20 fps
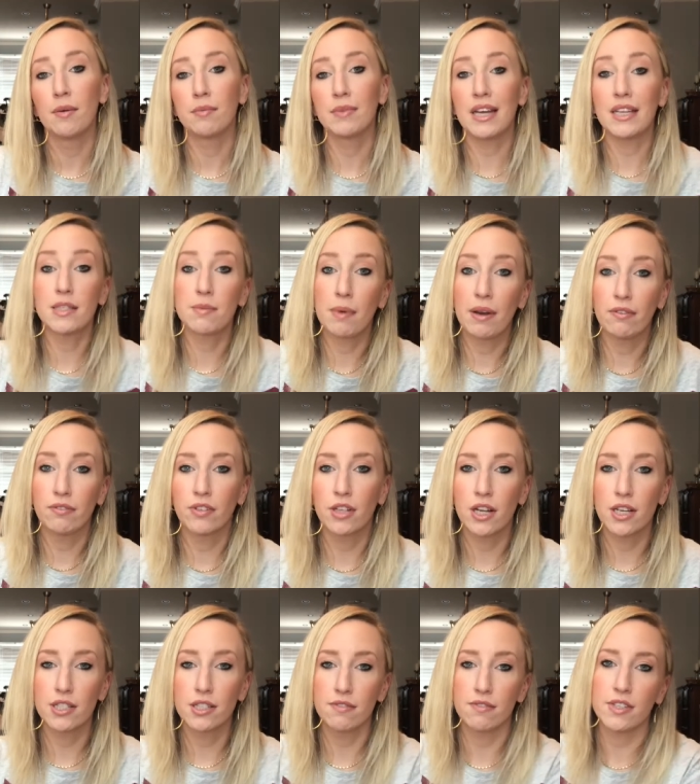that's my
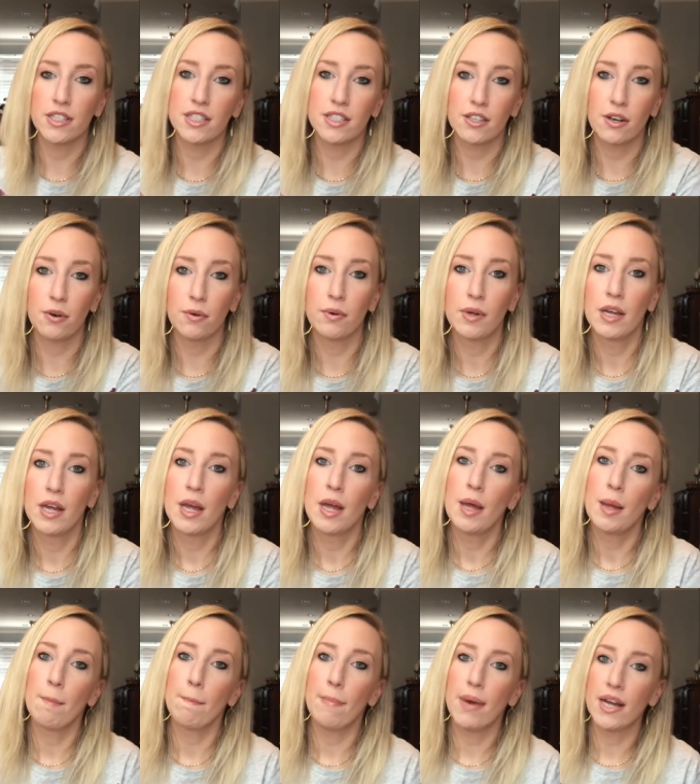philosophy, so.
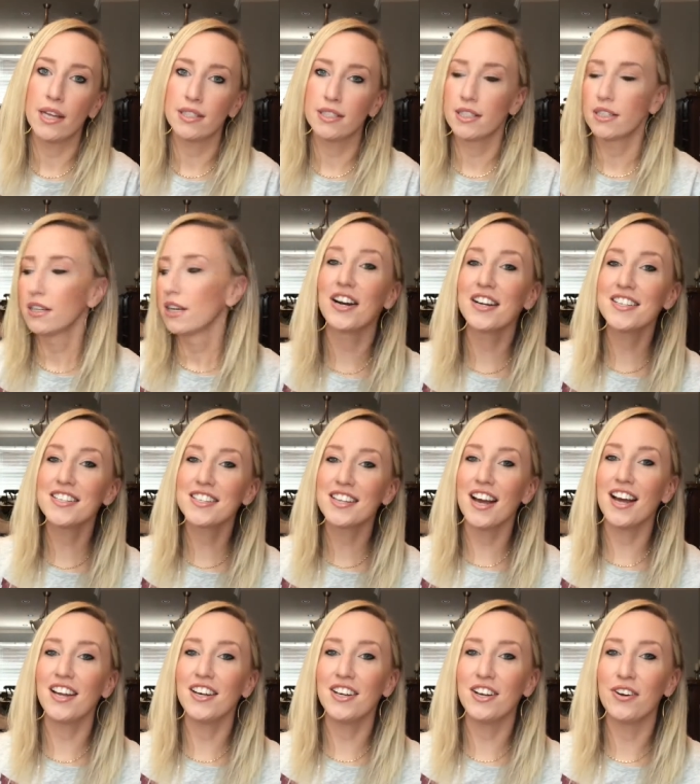But on a
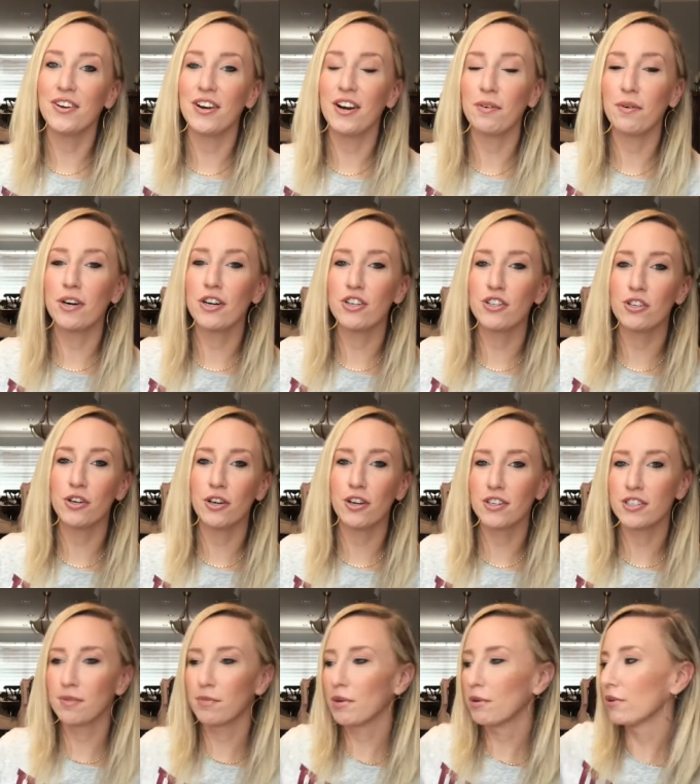side note, I wanted to show
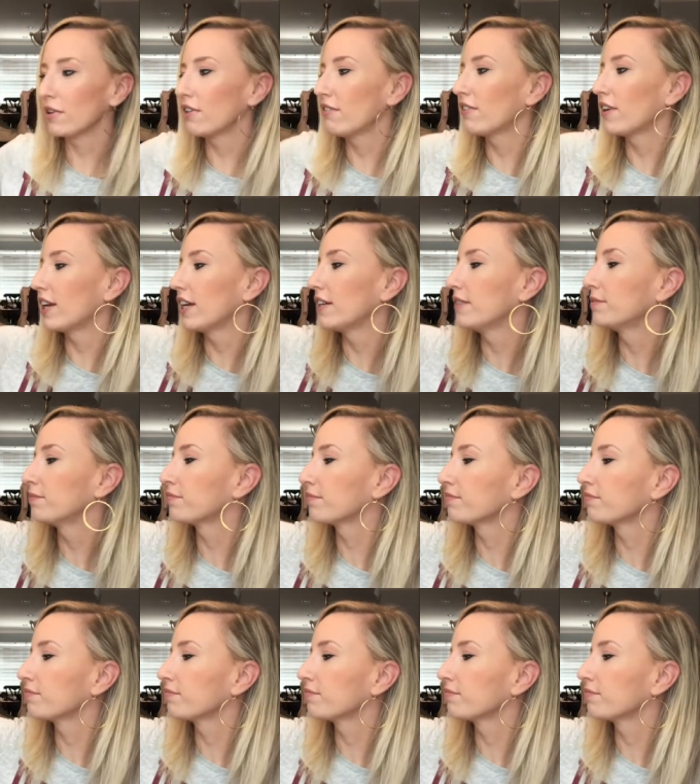y'all something really funny.